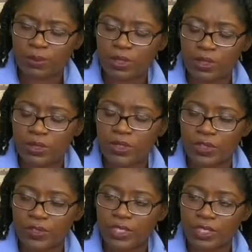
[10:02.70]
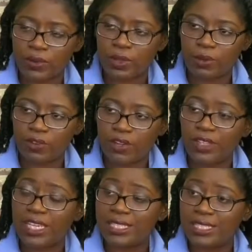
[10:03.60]
some of those services that we
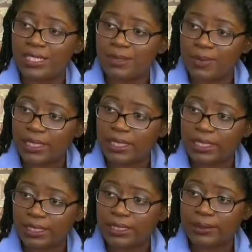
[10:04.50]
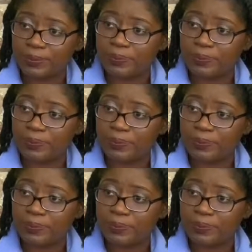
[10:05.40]
provide related to disabilities.